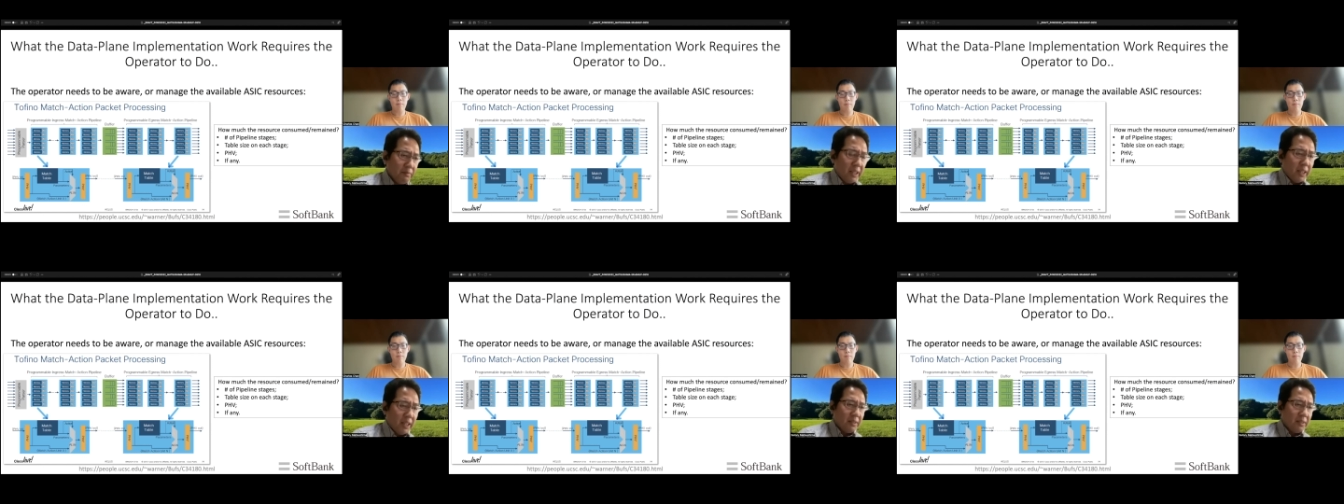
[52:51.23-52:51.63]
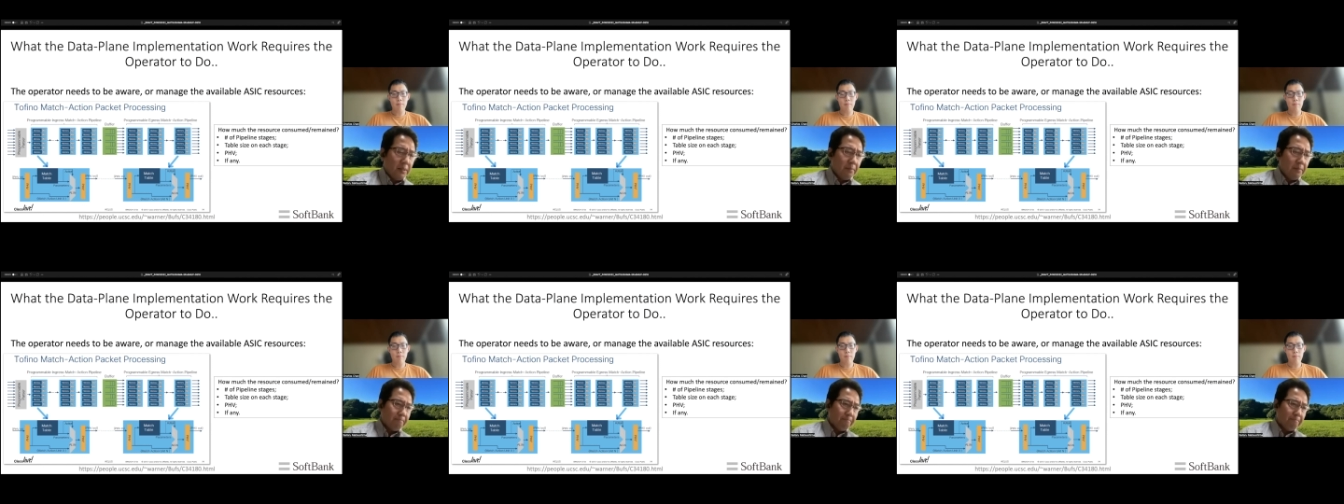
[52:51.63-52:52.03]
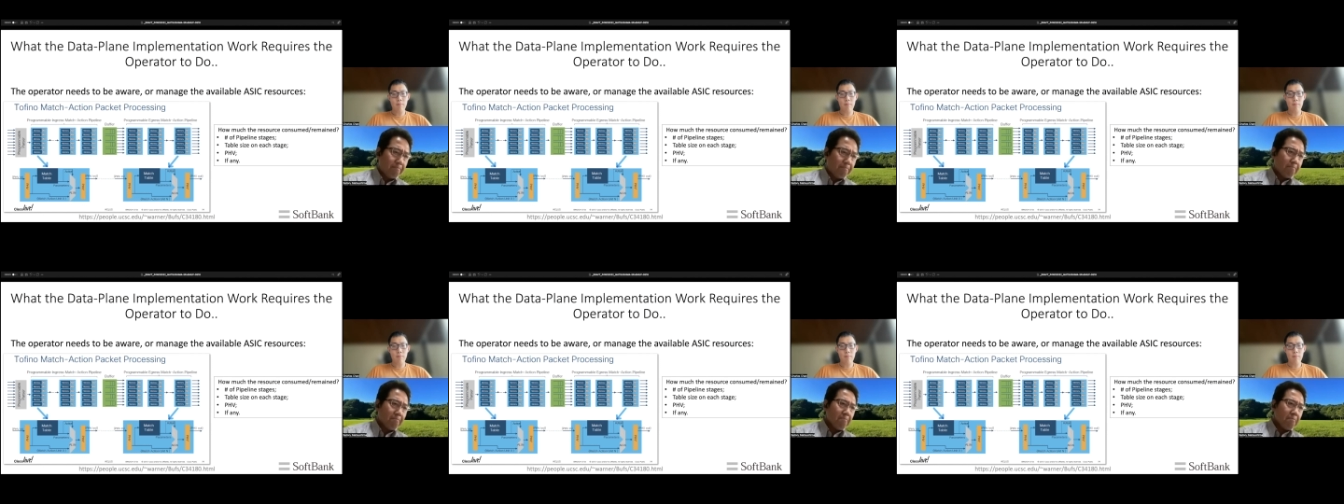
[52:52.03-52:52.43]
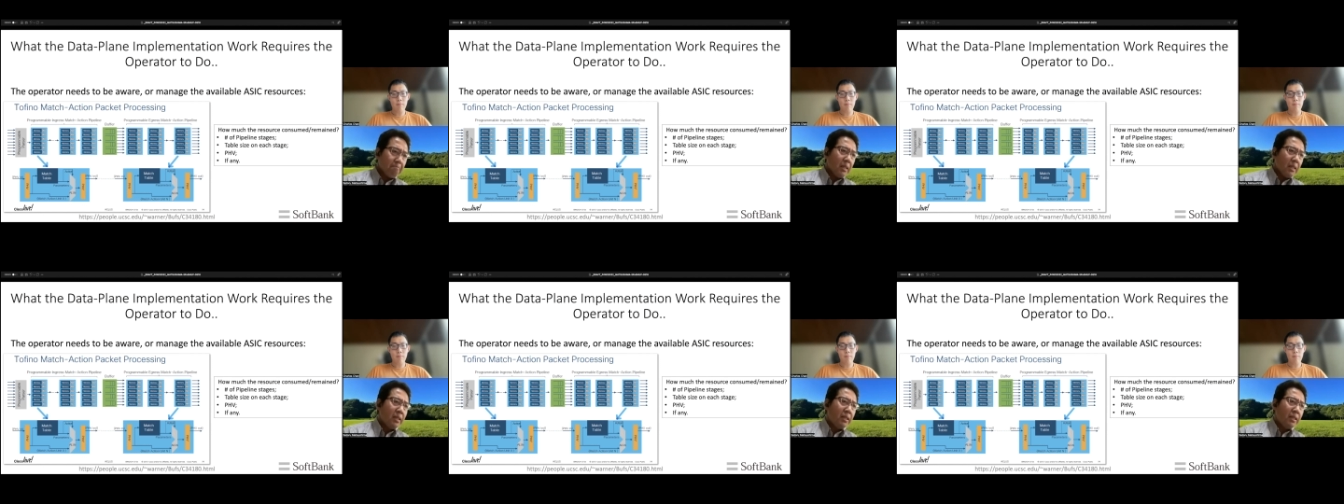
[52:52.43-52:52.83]
see.
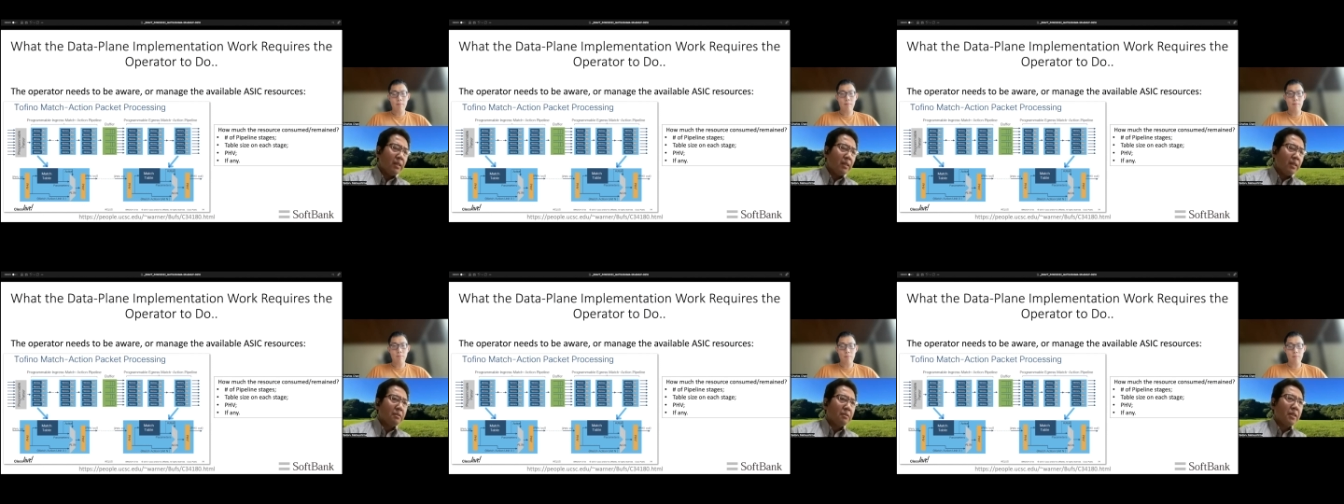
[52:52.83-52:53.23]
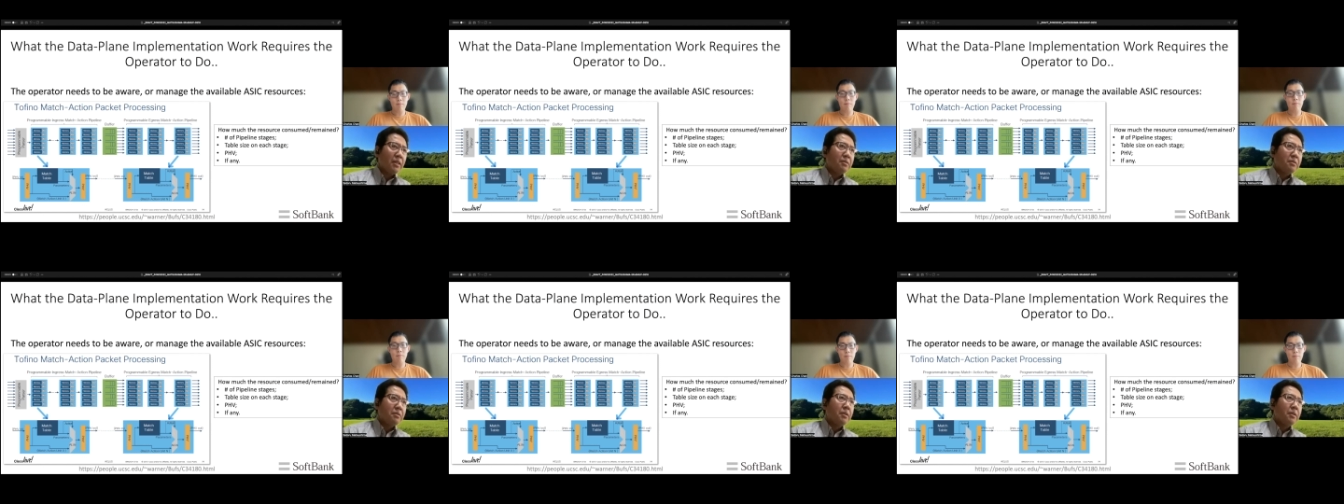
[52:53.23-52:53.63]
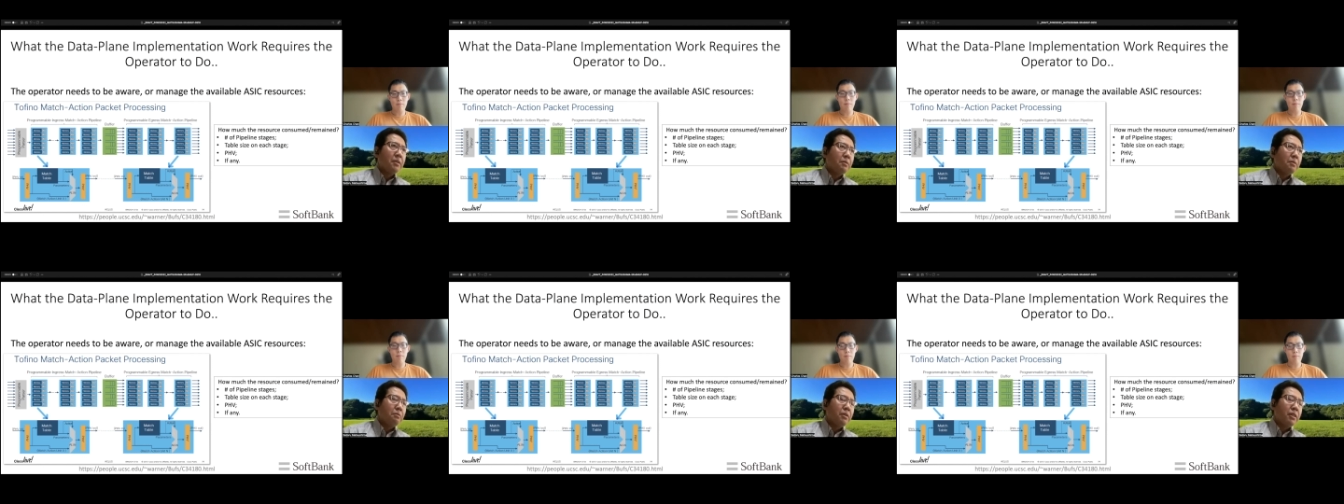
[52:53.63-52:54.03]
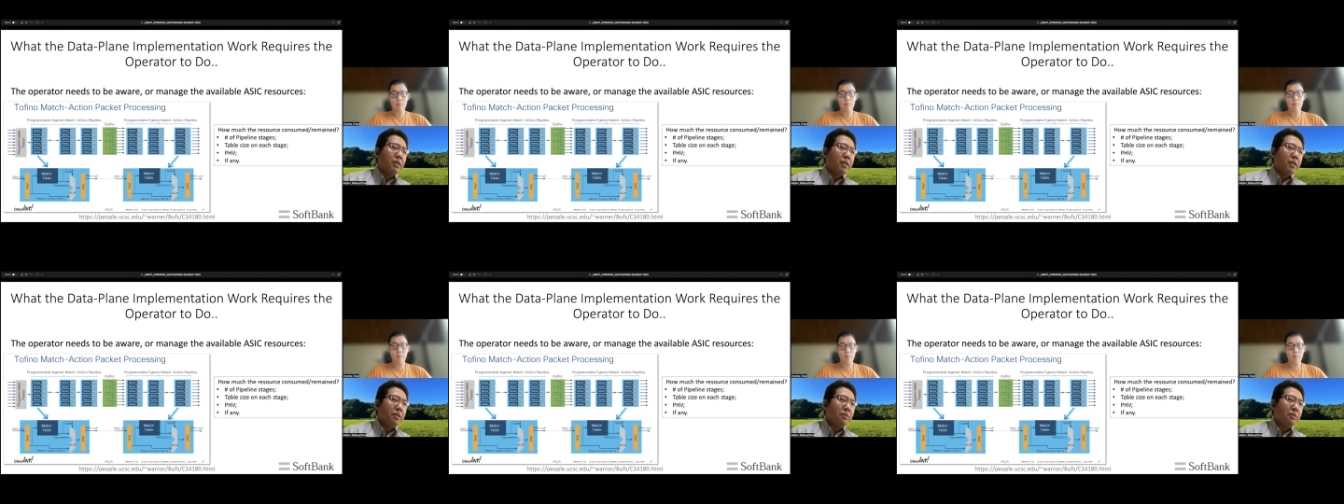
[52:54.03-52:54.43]
In that case, we
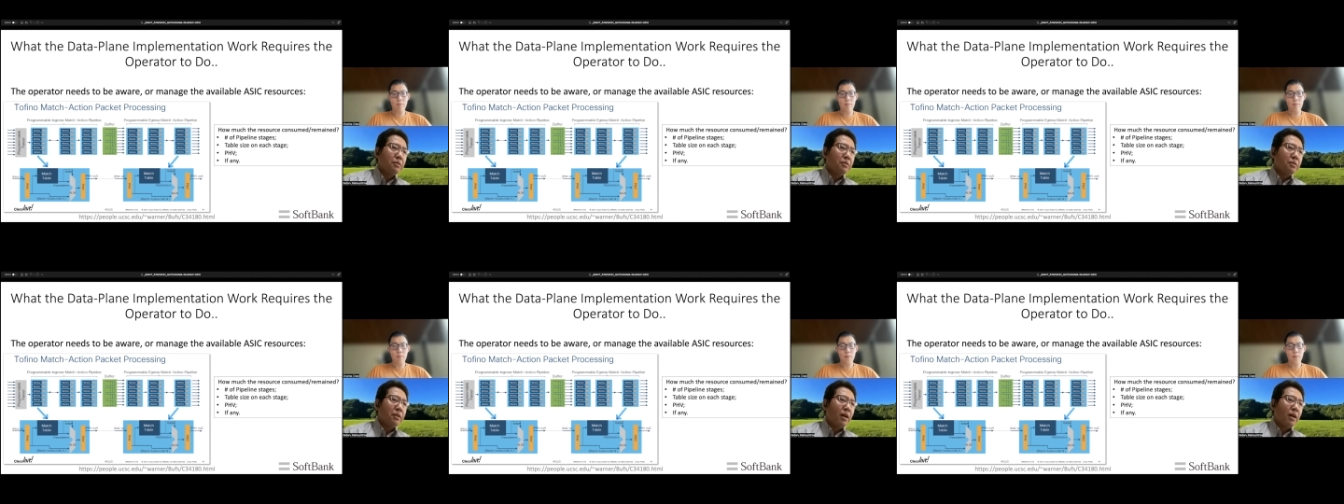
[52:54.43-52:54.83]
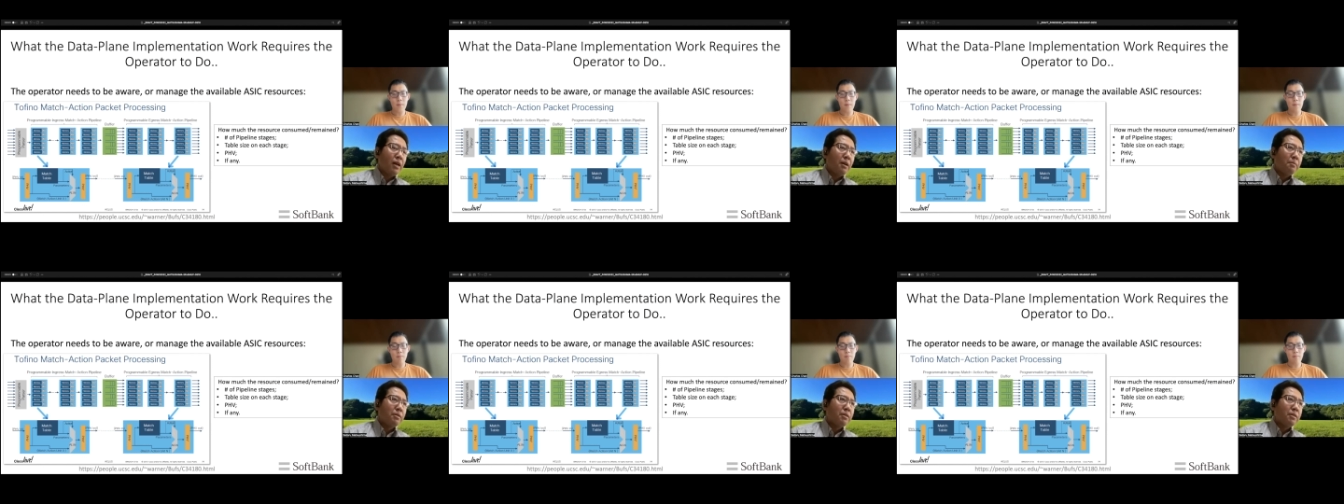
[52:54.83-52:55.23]
need to have a